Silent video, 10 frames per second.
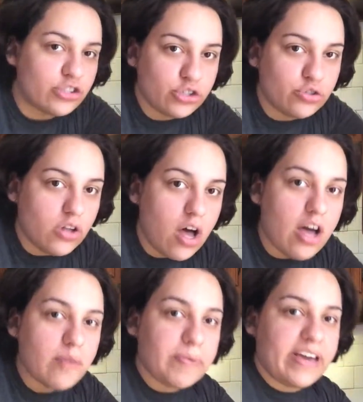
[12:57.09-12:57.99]
too
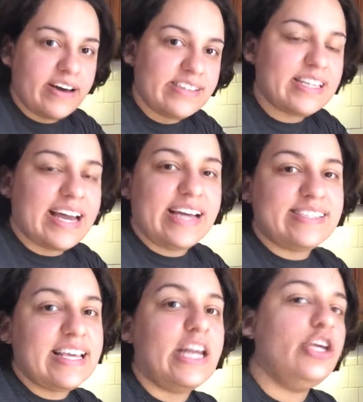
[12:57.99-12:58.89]
long because, like I said,